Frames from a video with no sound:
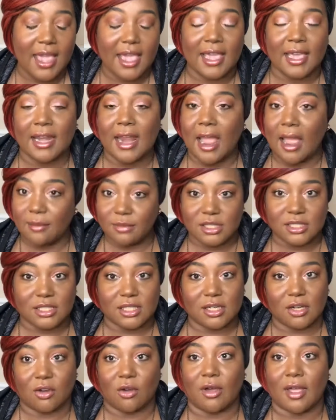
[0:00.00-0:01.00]
And I'm just
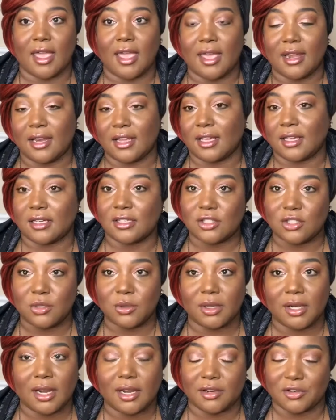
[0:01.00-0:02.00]
going to go ahead and get
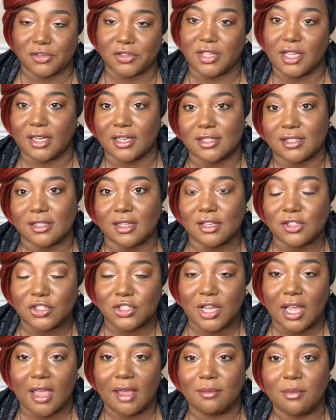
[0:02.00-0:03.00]
into it. I understand it's
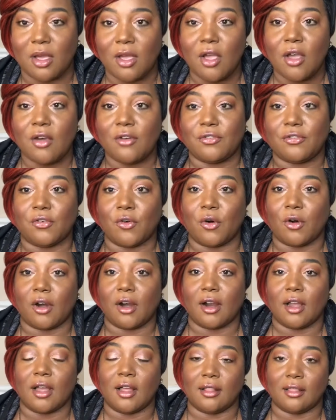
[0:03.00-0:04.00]
lunchtime
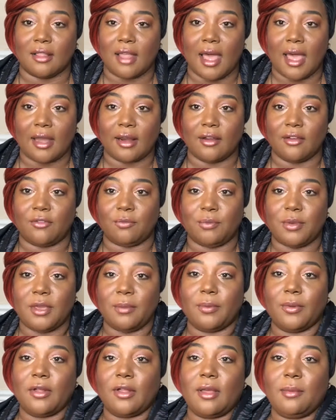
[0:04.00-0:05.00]
for a lot of
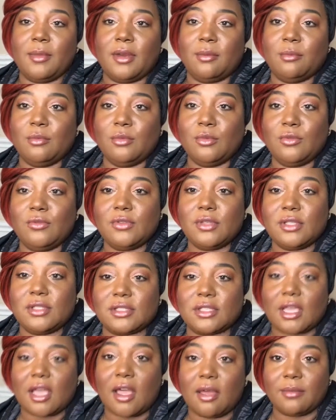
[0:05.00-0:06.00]
people. I'm going to move
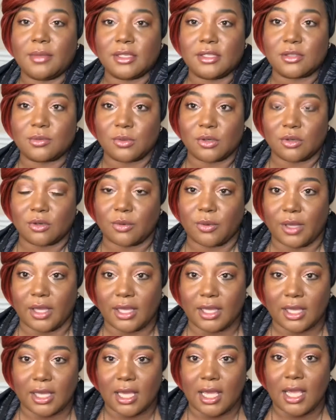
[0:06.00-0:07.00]
these comments real
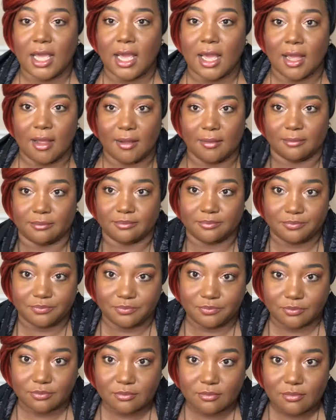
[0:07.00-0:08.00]
quick. Um,
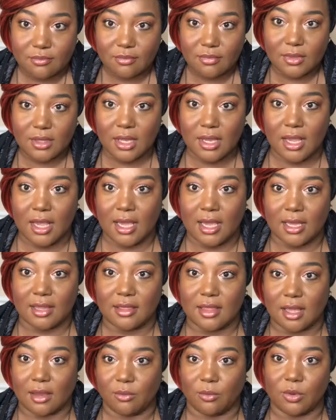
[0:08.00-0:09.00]

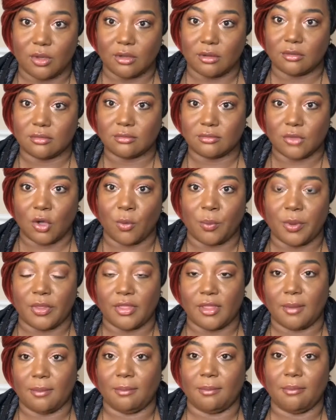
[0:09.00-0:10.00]
and then we'll
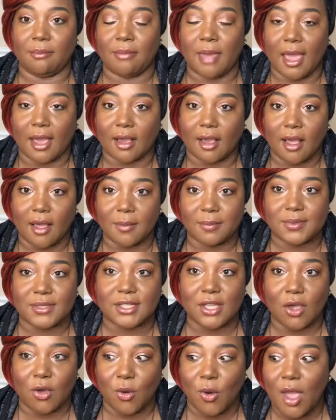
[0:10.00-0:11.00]
open them back up.
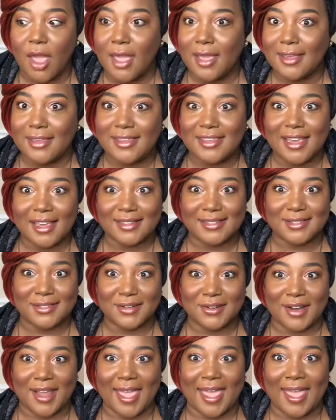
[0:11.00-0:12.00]
So
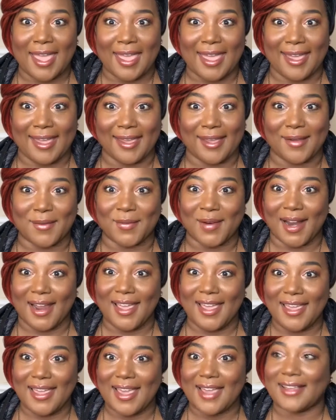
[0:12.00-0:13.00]
yesterday,
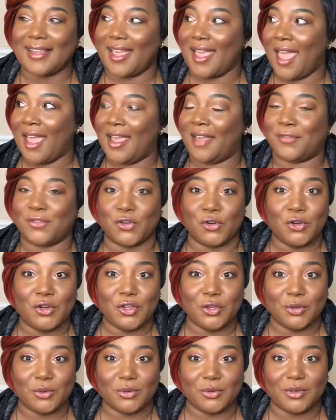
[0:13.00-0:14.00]
right,
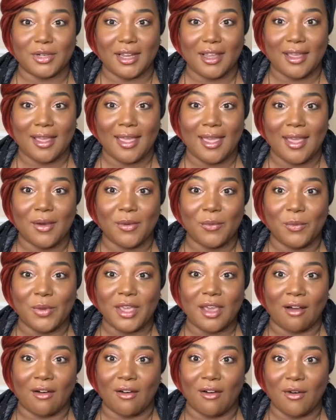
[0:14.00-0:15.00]
afternoon,
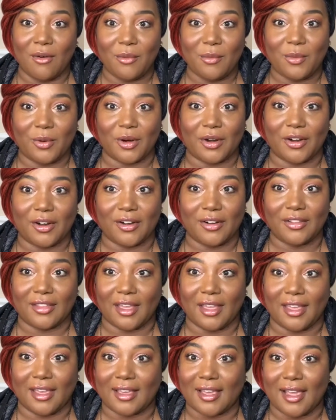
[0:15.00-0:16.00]
we all were
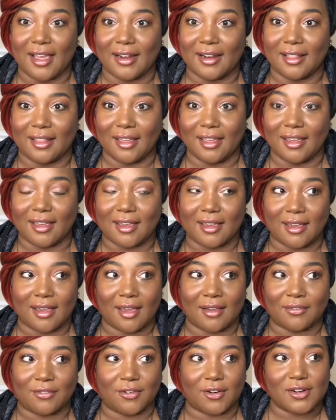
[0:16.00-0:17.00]
like, kind of like
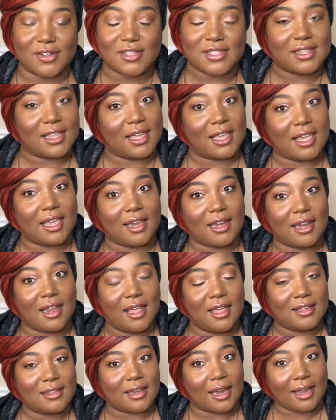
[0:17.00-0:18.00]
at first
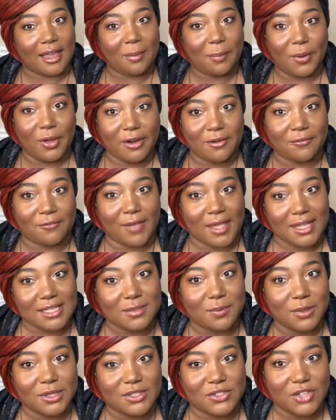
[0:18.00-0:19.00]
thinking, did I get put in
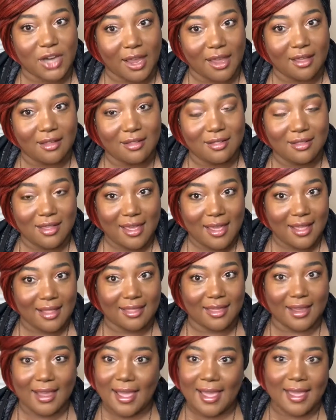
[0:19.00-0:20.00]
Facebook jail?
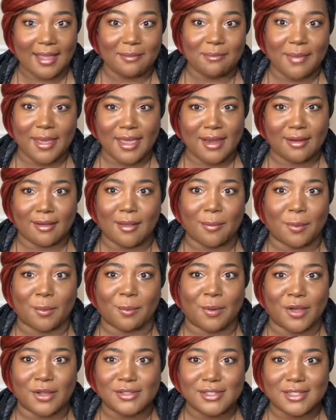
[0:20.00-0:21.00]
Like I had made a couple
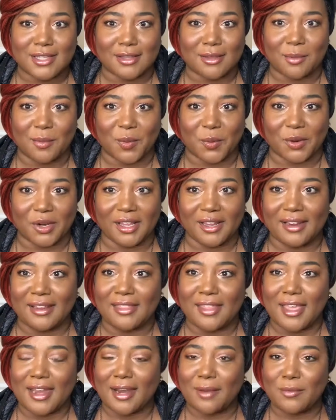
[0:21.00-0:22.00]
posts in the morning,
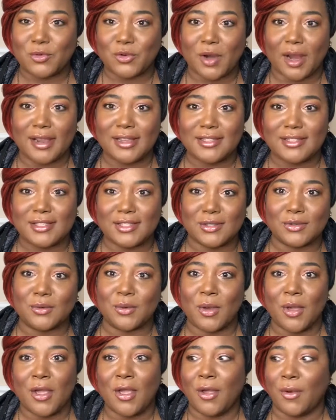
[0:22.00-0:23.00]
and then I'm trying
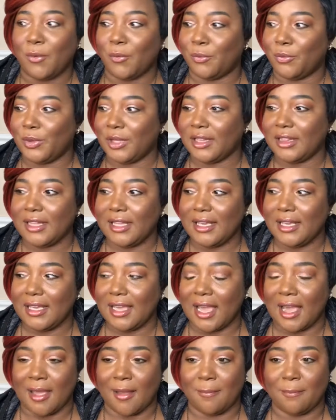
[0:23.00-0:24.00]
to
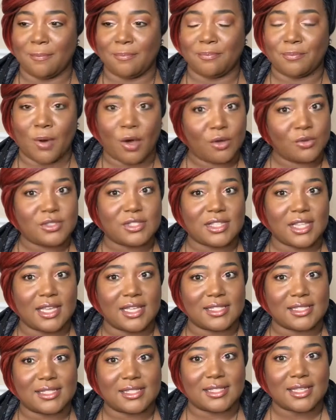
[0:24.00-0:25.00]
really um, post
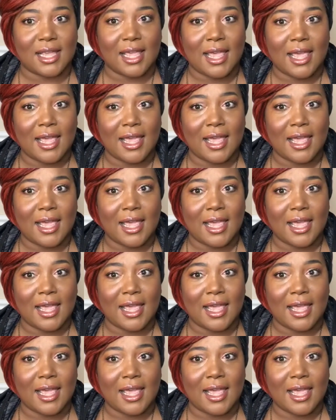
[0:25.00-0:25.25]
this